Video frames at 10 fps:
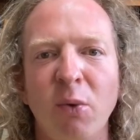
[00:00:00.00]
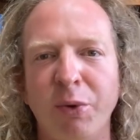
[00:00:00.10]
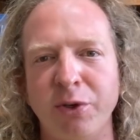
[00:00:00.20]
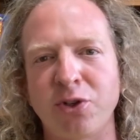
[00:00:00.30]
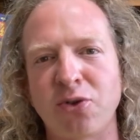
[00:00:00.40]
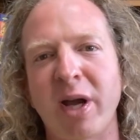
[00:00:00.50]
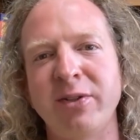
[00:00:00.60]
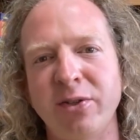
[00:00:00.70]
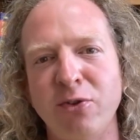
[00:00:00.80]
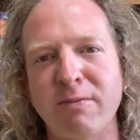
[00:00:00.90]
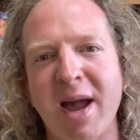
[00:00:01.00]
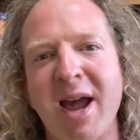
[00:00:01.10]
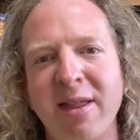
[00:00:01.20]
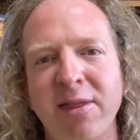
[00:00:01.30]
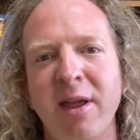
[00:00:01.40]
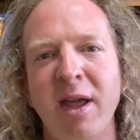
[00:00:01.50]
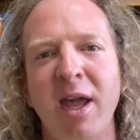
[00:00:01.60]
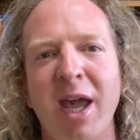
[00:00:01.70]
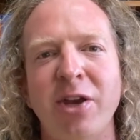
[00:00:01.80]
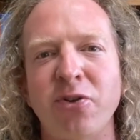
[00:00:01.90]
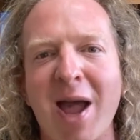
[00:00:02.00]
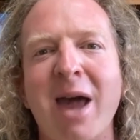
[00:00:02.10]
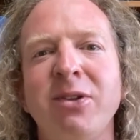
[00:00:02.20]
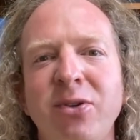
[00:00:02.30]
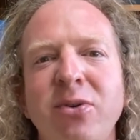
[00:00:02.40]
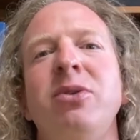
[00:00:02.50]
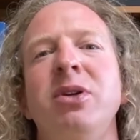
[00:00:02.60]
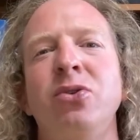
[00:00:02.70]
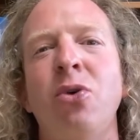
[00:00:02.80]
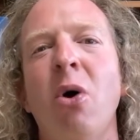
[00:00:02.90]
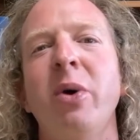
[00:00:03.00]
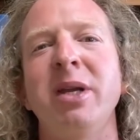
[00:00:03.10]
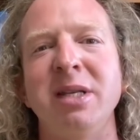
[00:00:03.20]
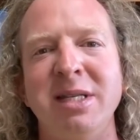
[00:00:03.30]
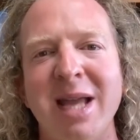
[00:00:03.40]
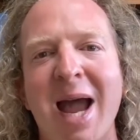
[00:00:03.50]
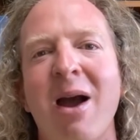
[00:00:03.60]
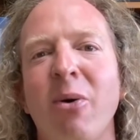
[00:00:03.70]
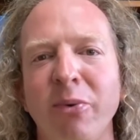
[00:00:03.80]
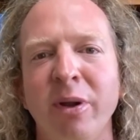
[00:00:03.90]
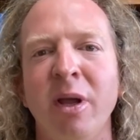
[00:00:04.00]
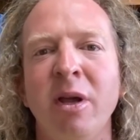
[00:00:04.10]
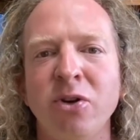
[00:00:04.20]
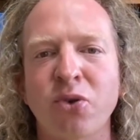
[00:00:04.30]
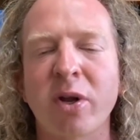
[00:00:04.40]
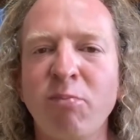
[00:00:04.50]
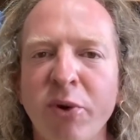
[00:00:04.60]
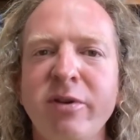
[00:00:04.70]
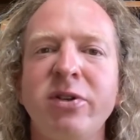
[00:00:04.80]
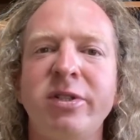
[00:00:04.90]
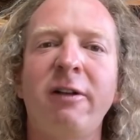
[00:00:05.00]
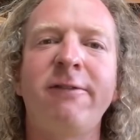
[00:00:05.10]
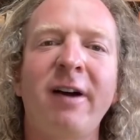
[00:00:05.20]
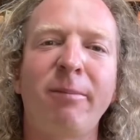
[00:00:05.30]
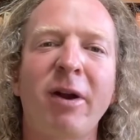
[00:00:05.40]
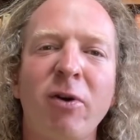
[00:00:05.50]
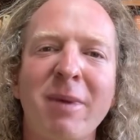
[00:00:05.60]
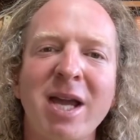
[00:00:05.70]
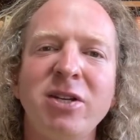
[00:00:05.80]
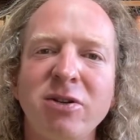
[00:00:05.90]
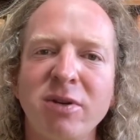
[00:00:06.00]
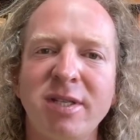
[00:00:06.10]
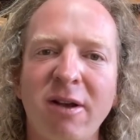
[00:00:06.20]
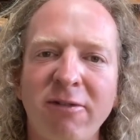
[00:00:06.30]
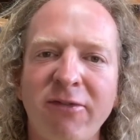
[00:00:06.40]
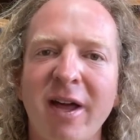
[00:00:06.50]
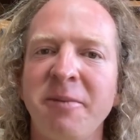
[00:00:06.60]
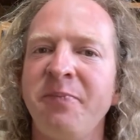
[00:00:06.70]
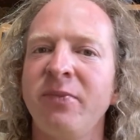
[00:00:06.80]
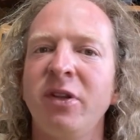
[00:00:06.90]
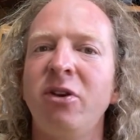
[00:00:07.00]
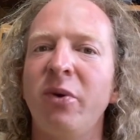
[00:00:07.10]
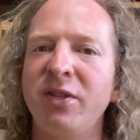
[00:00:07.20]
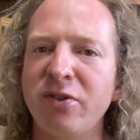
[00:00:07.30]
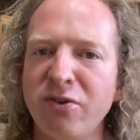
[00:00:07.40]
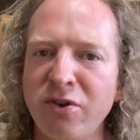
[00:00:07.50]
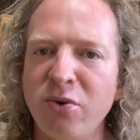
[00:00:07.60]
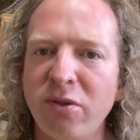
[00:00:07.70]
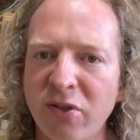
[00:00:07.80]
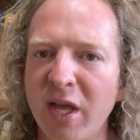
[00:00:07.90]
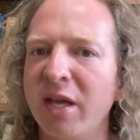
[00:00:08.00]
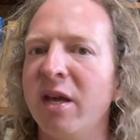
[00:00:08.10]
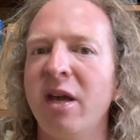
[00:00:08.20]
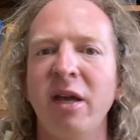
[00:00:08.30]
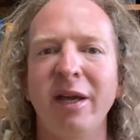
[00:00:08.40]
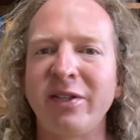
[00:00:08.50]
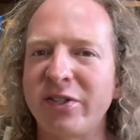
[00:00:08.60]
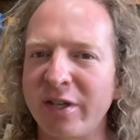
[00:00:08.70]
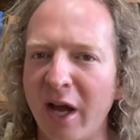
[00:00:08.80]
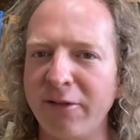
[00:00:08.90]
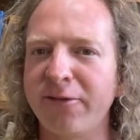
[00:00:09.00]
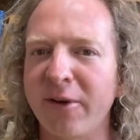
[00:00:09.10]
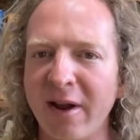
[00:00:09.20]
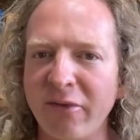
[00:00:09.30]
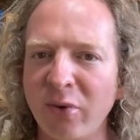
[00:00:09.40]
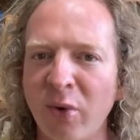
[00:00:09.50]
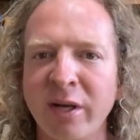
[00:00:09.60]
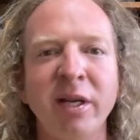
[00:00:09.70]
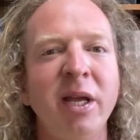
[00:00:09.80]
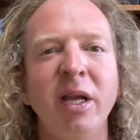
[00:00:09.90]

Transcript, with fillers: when you're trying to do math and your attitude is going down. try to bring yourself up by reminding yourself that, you know, it's a new thing, it's tough for everyone,